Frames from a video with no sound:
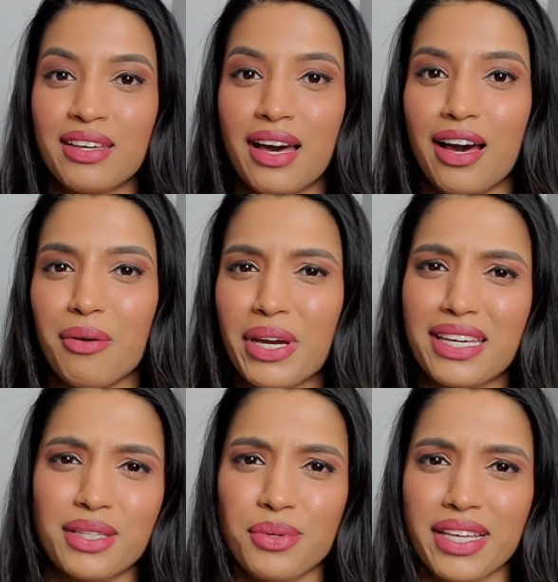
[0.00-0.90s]
I
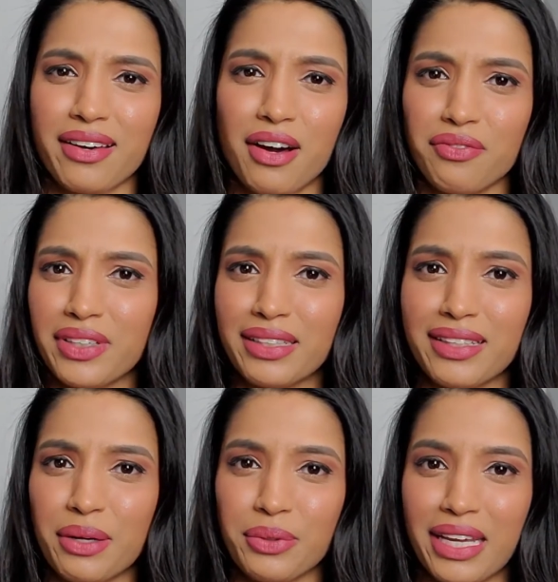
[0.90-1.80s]
guess I was like confident
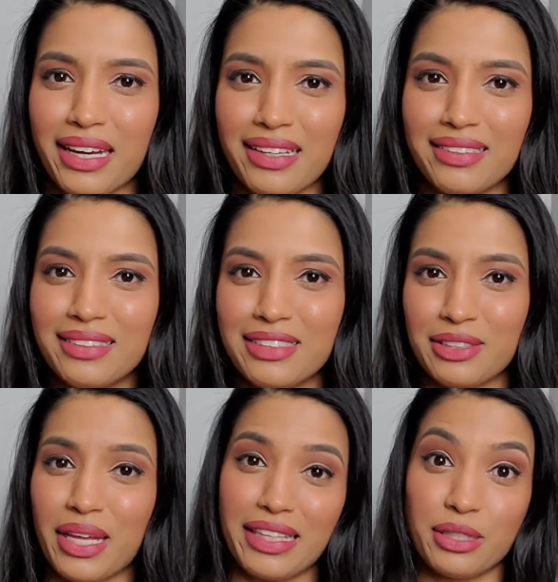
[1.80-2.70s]
that I would get in
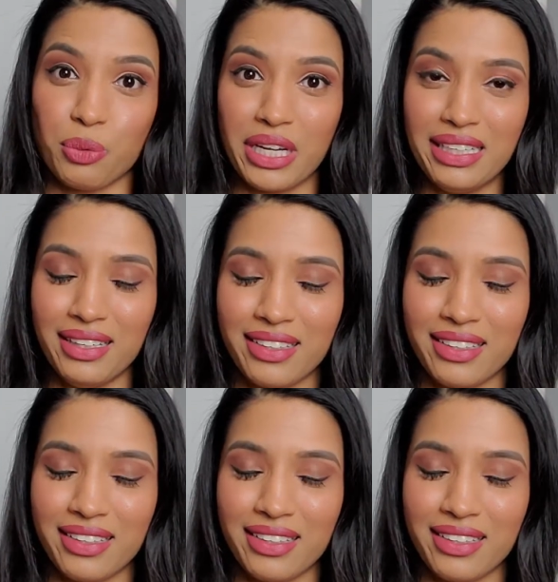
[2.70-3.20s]
to at least one.